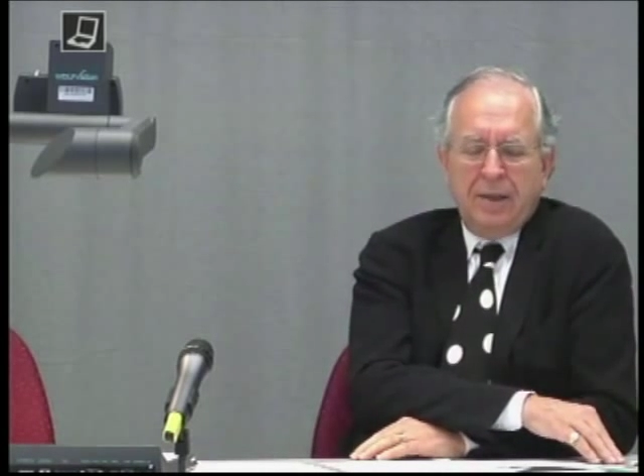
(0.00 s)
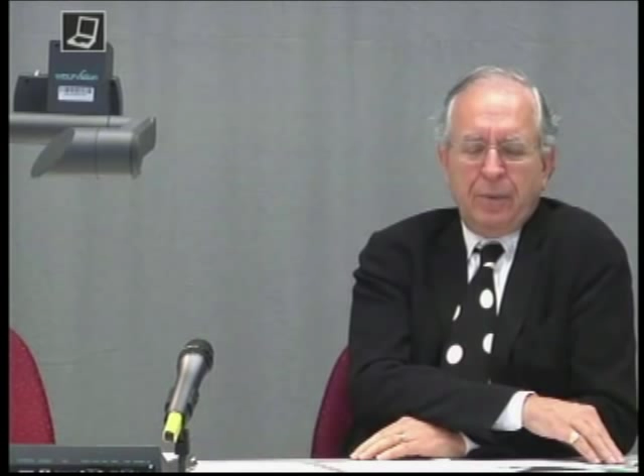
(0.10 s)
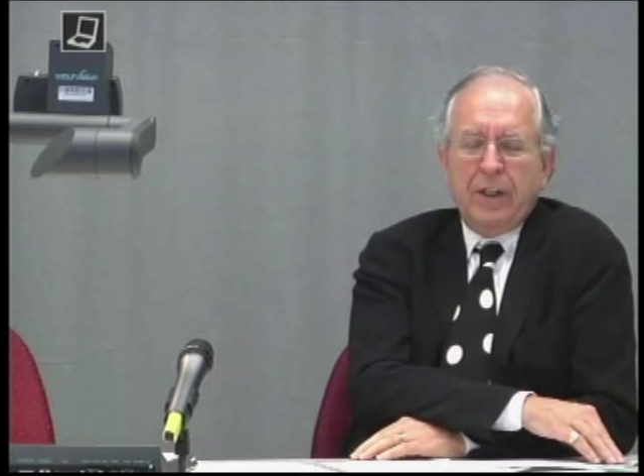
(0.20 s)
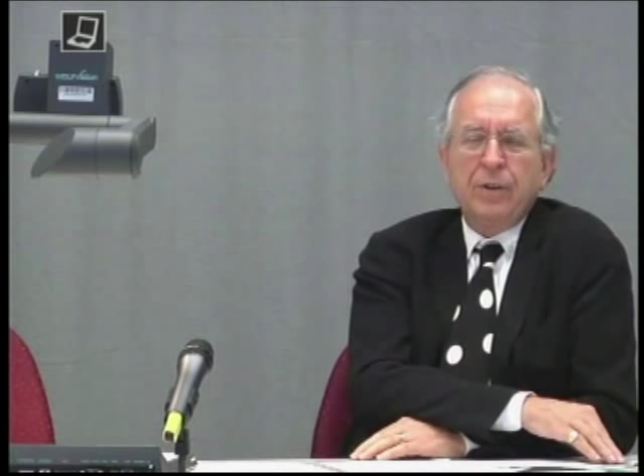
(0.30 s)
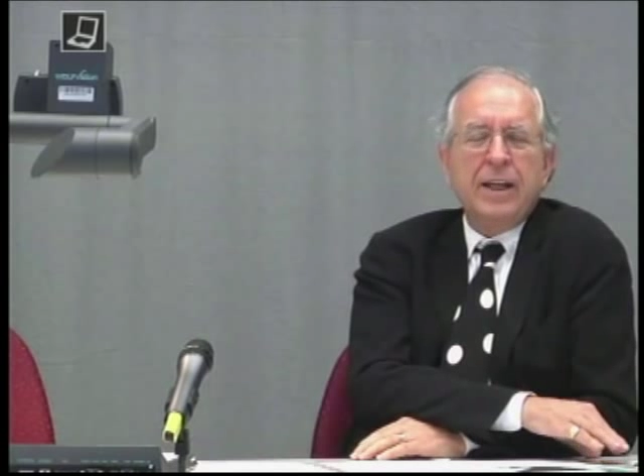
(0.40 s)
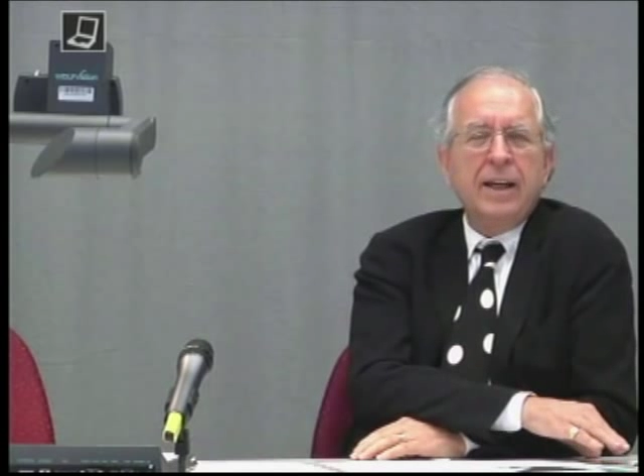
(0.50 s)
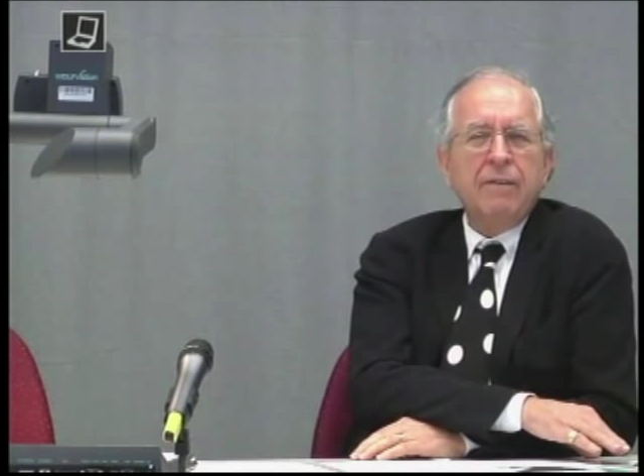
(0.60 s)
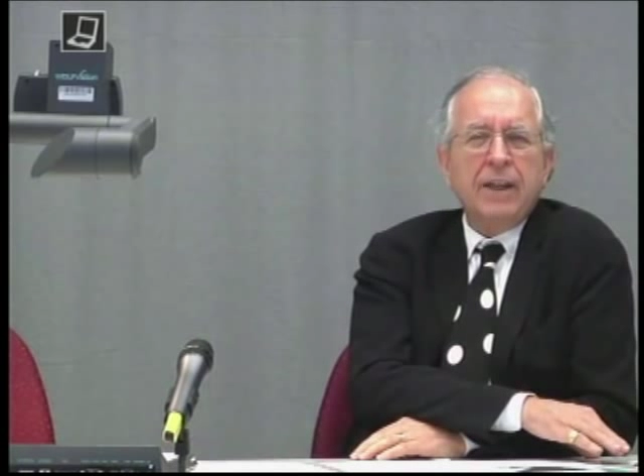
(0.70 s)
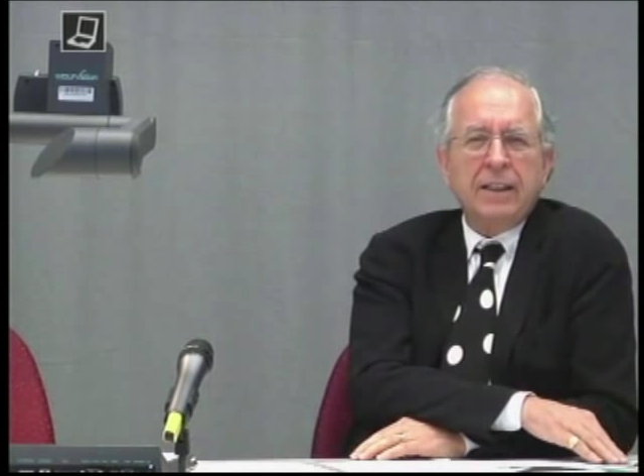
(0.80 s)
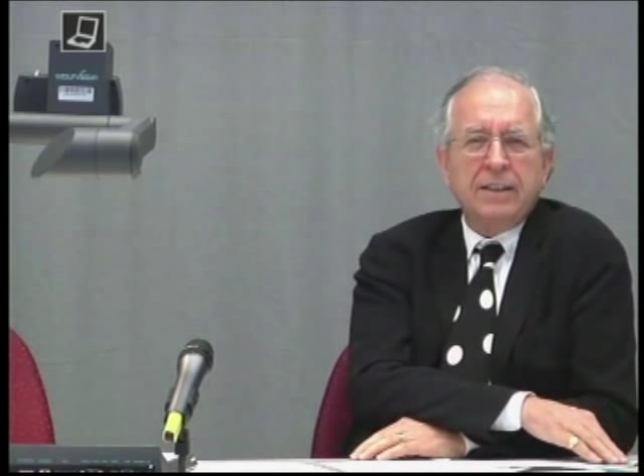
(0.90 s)
We don't
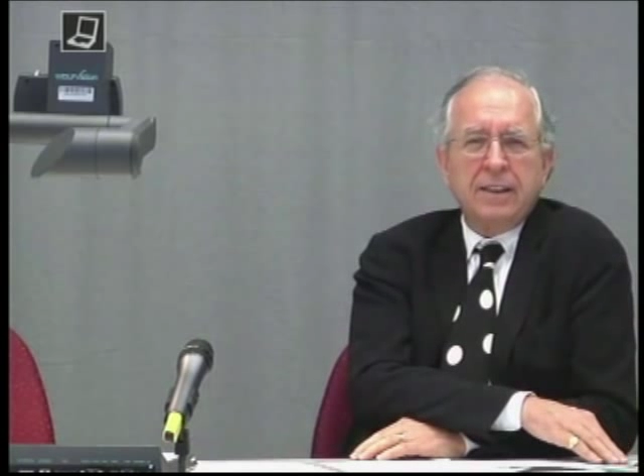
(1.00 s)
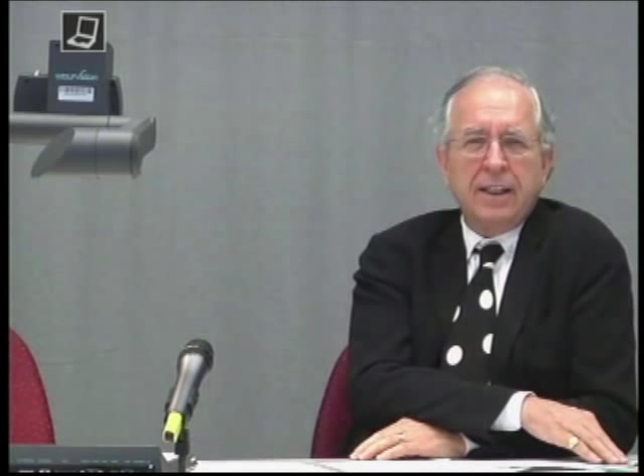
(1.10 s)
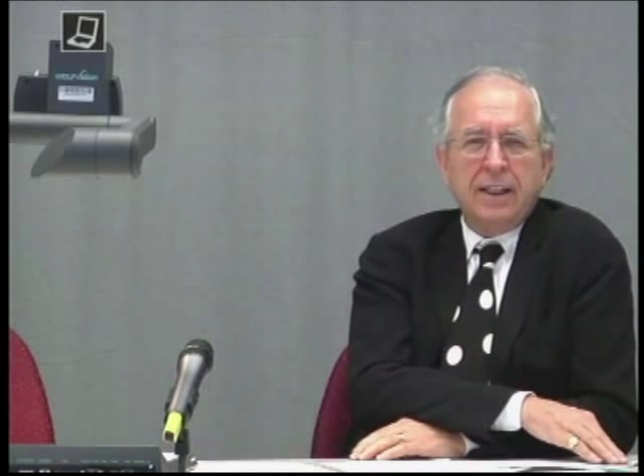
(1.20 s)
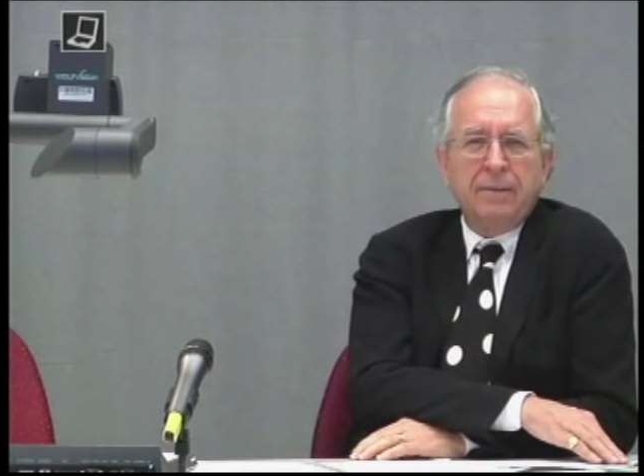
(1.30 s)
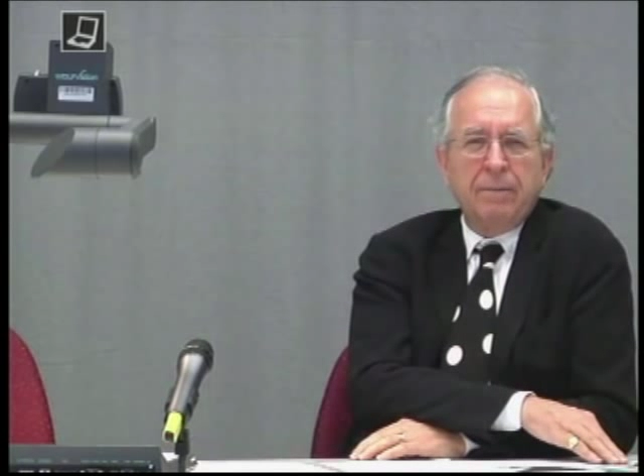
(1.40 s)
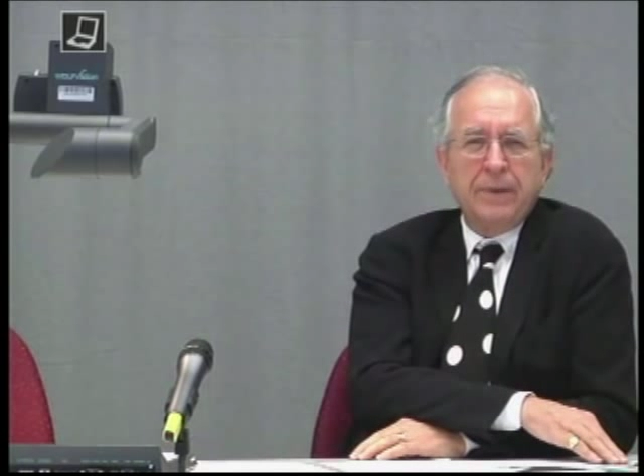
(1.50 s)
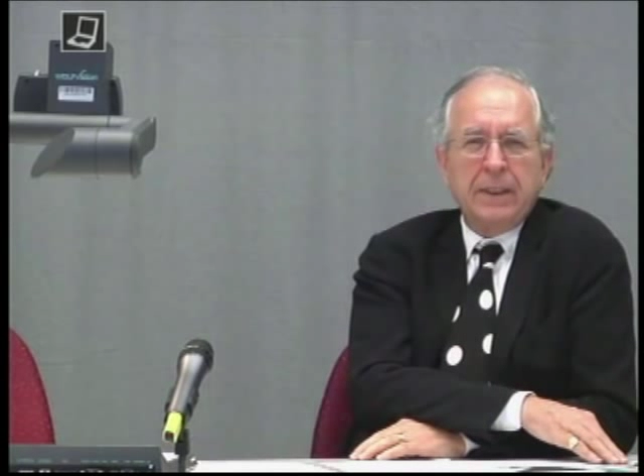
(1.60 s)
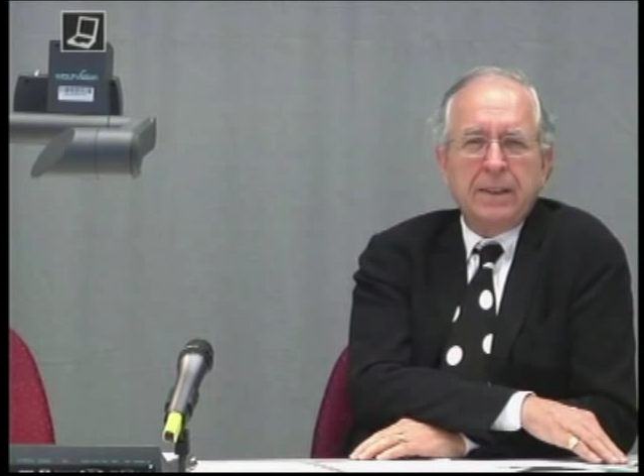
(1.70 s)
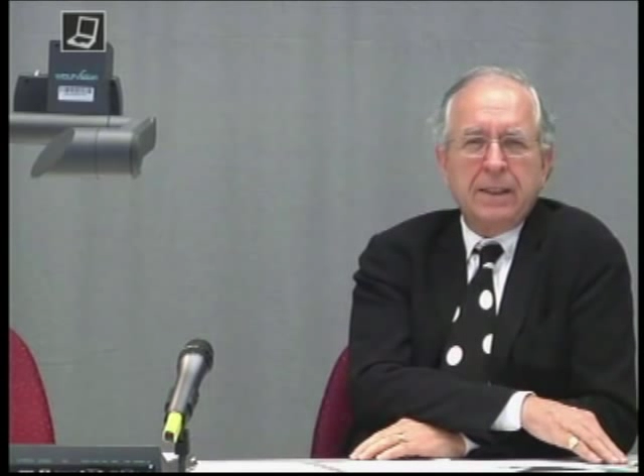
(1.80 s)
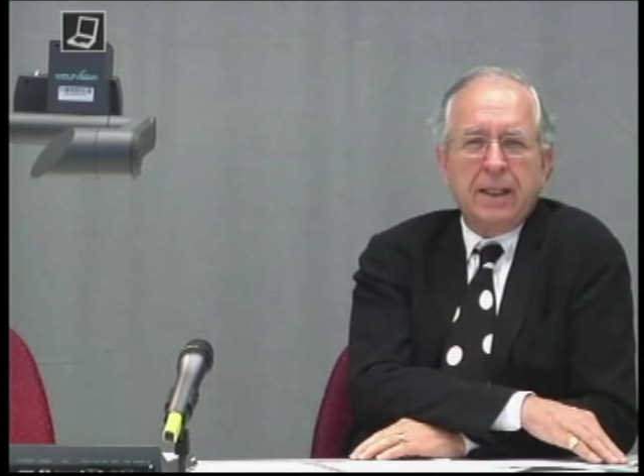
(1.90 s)
have that today,
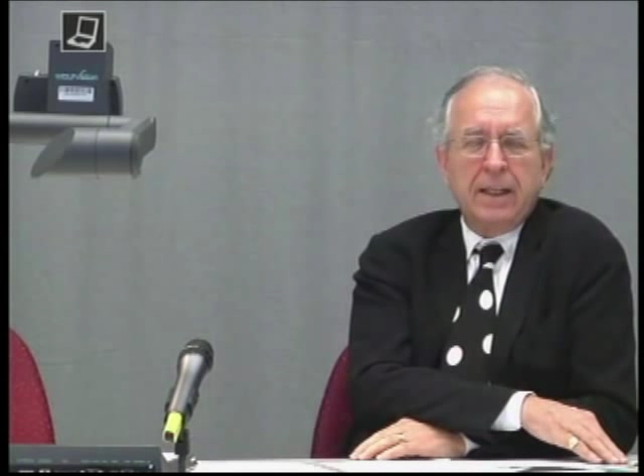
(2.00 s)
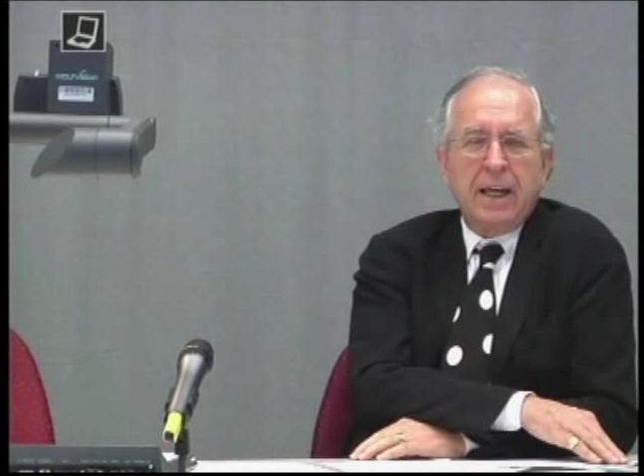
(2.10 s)
he said.